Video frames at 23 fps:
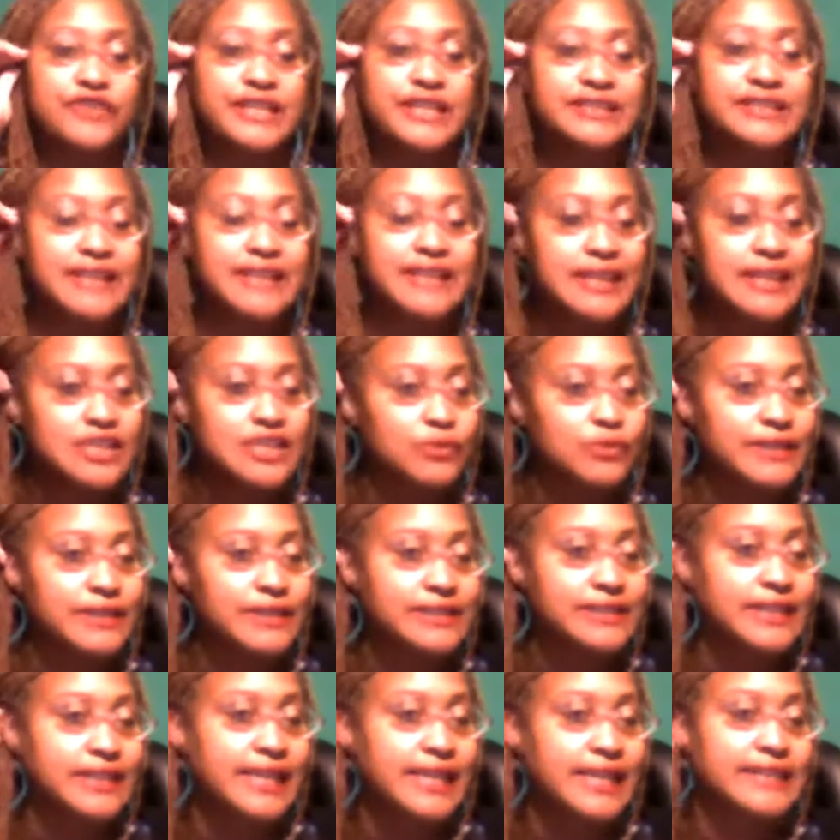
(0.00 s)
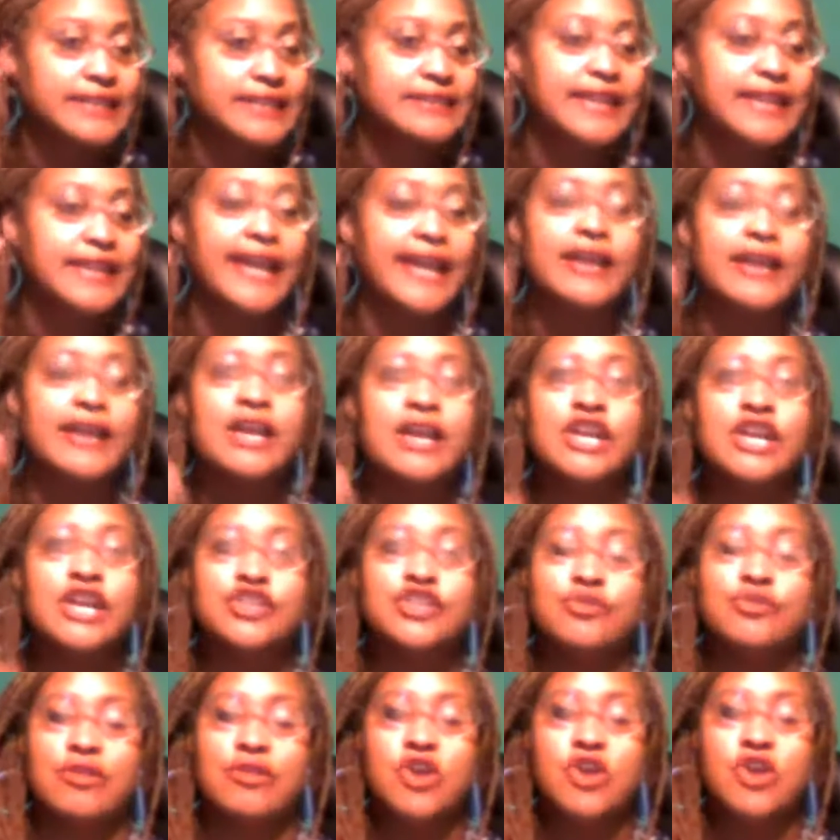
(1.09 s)
Tell us what city and state you are
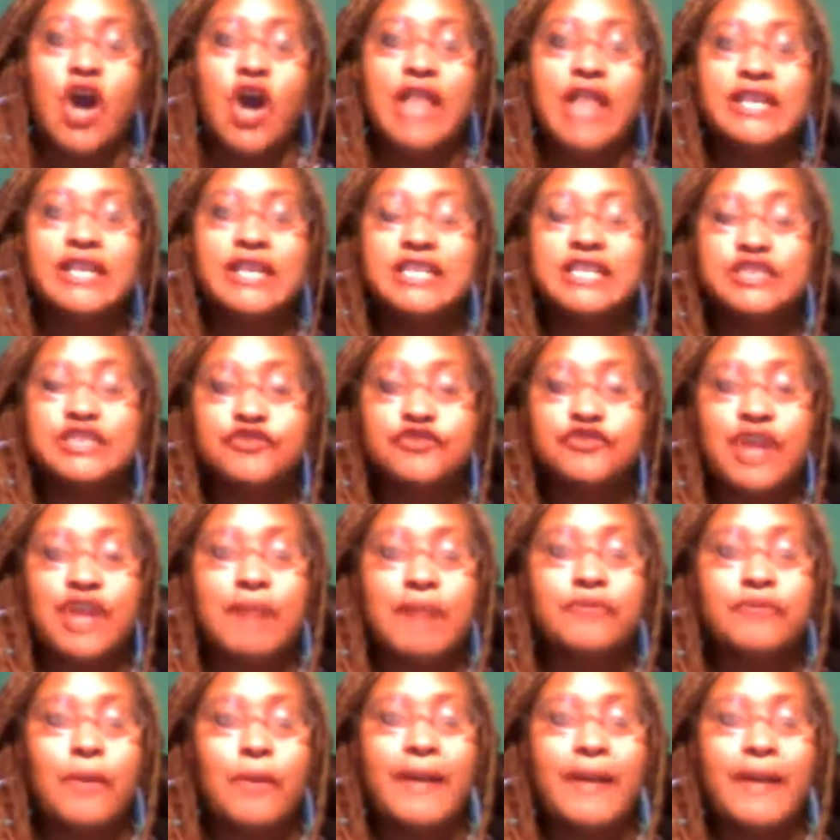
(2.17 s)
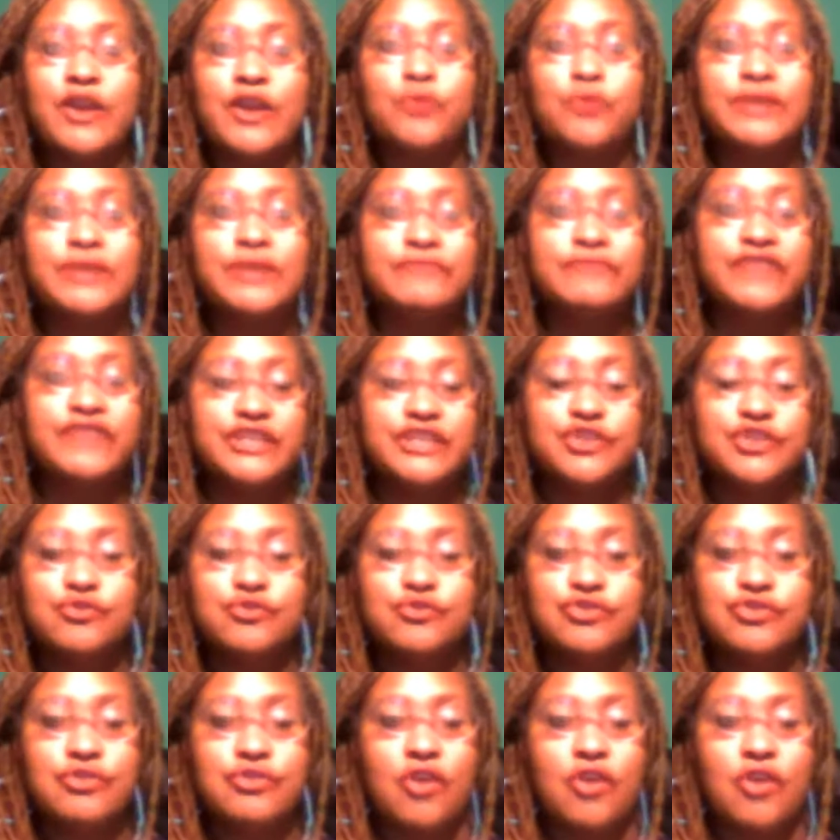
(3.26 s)
calling us from, no matter what venue
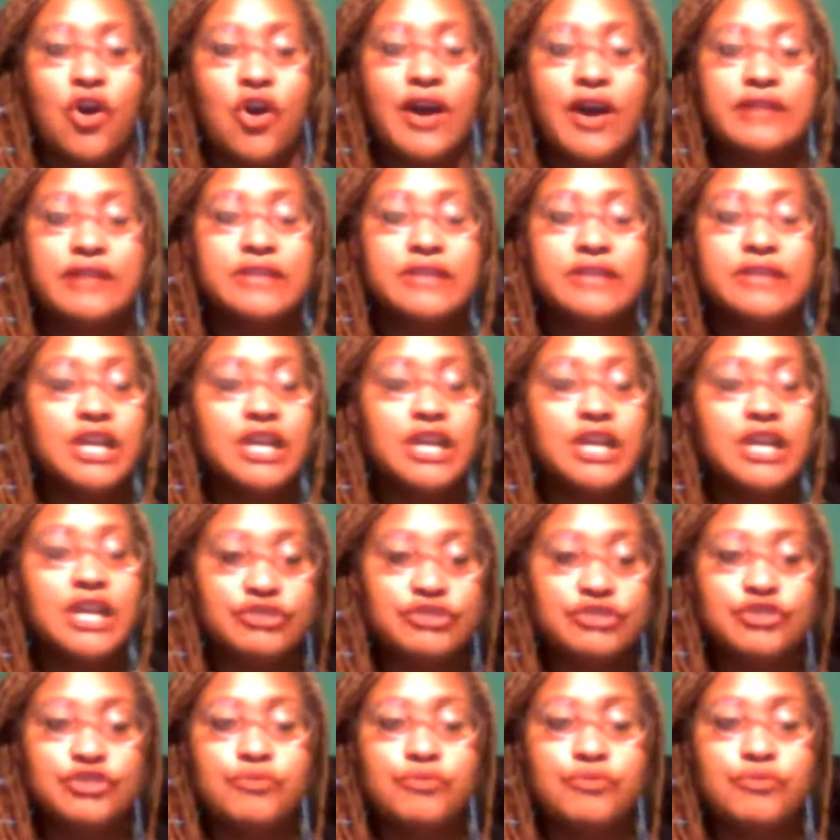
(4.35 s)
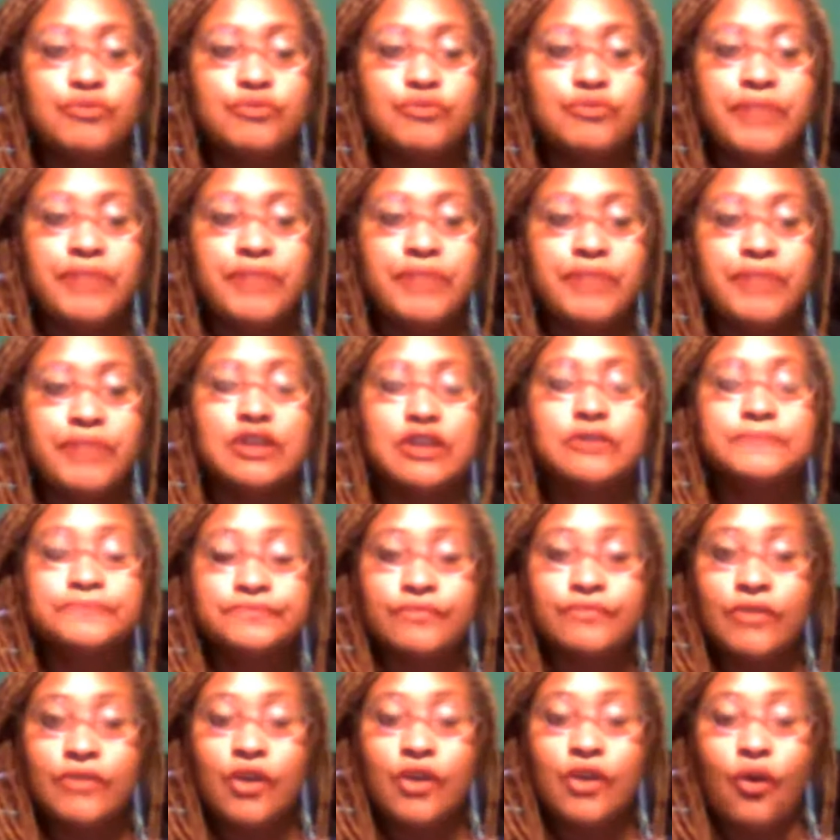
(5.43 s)
you're on, YouTube, Periscope,
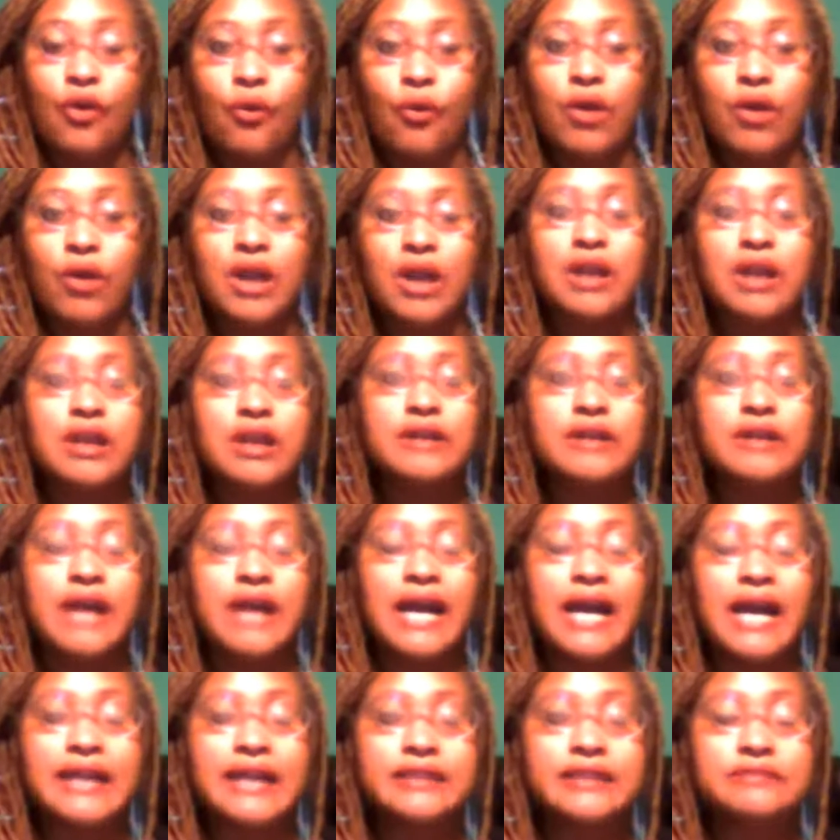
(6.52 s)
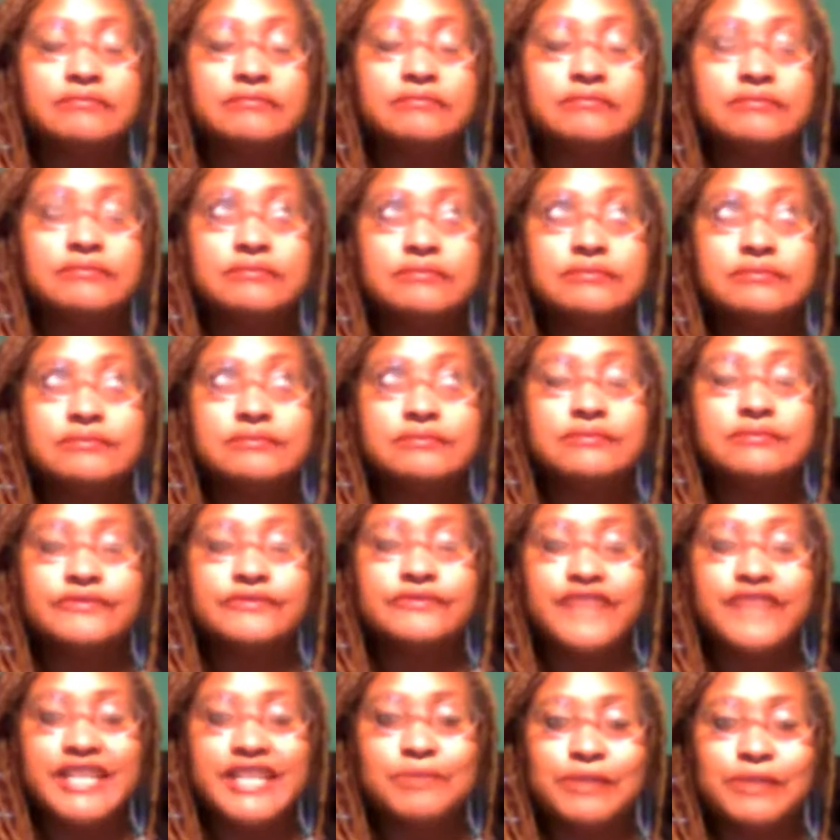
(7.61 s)
or
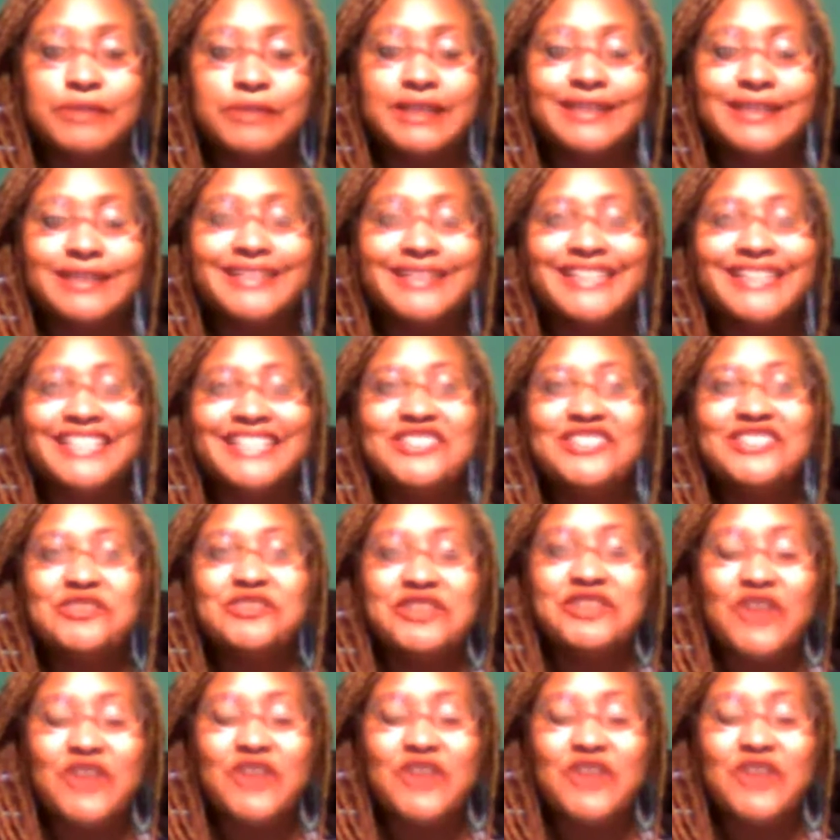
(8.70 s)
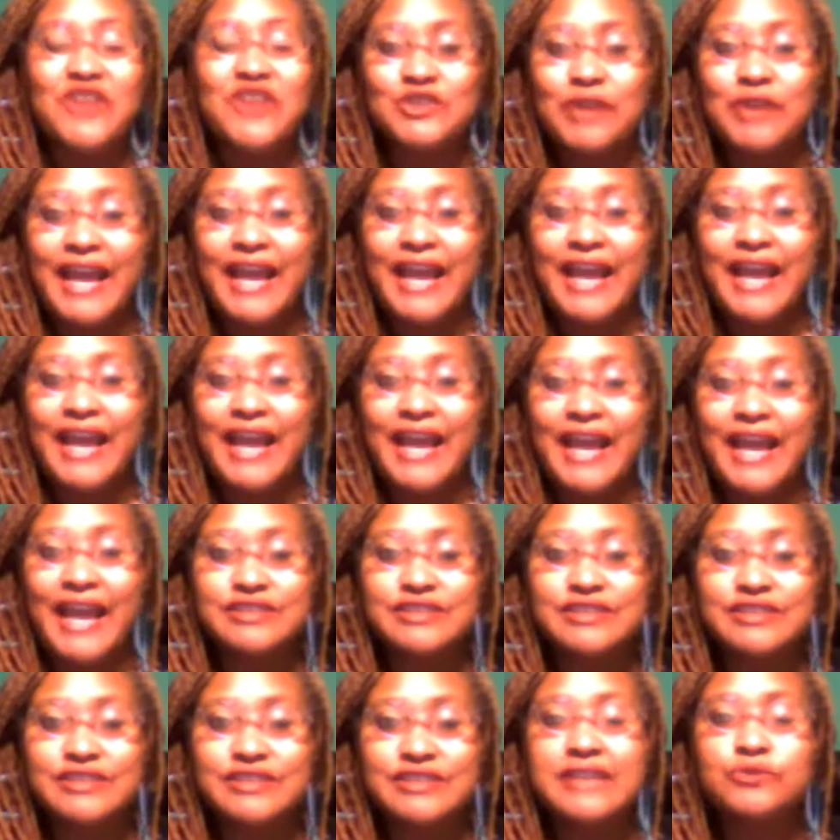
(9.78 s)
Facebook. You can also add your
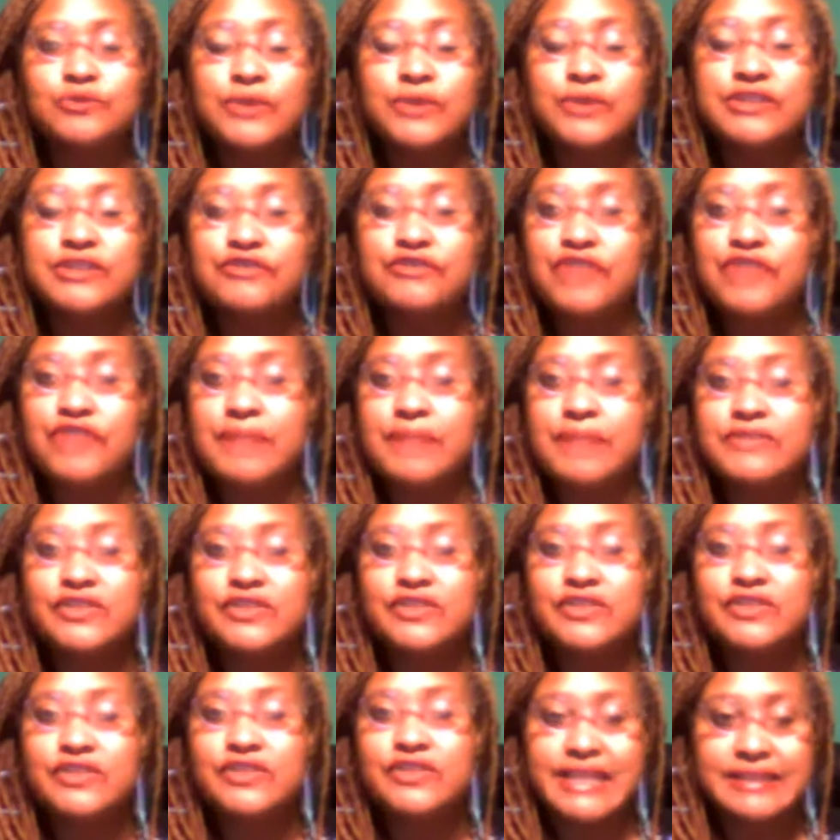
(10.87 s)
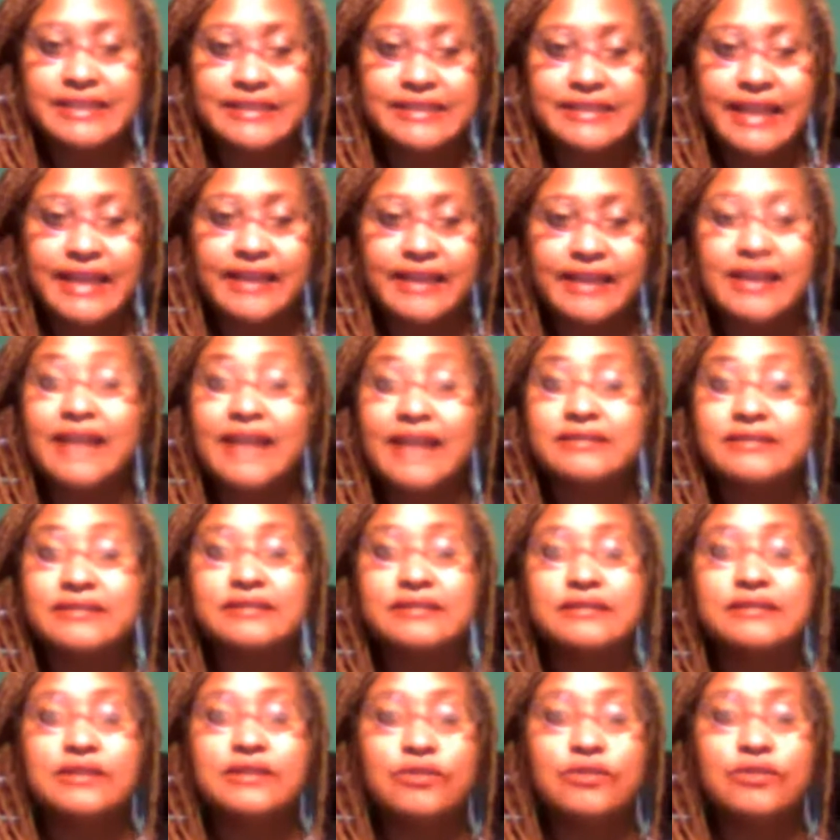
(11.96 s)
time. Plus, where you're from, their city and state. Yeah, I
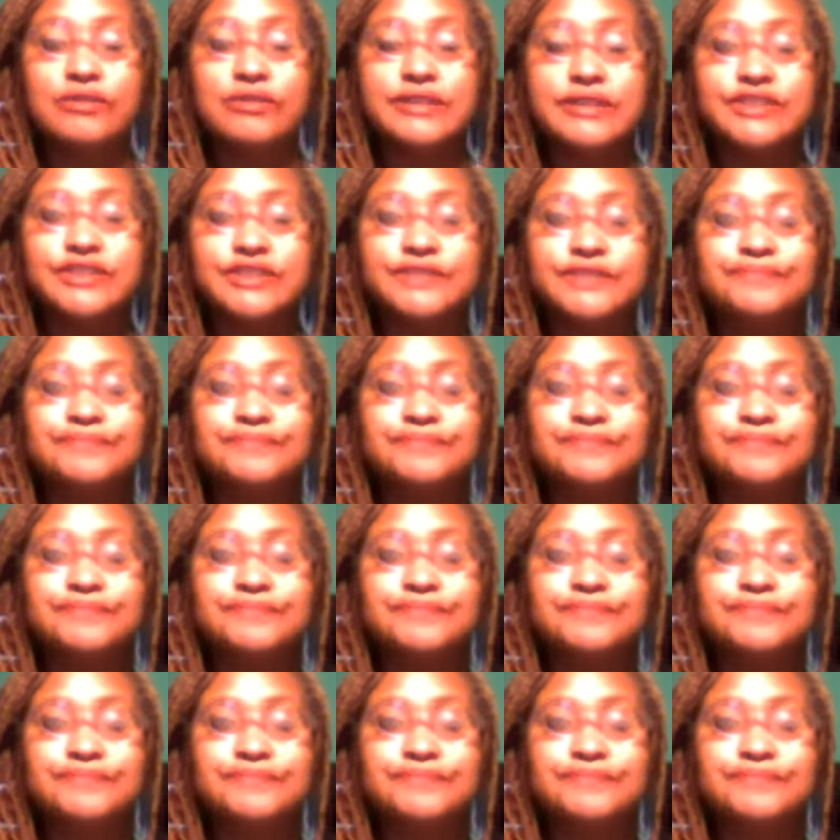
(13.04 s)
still look orange.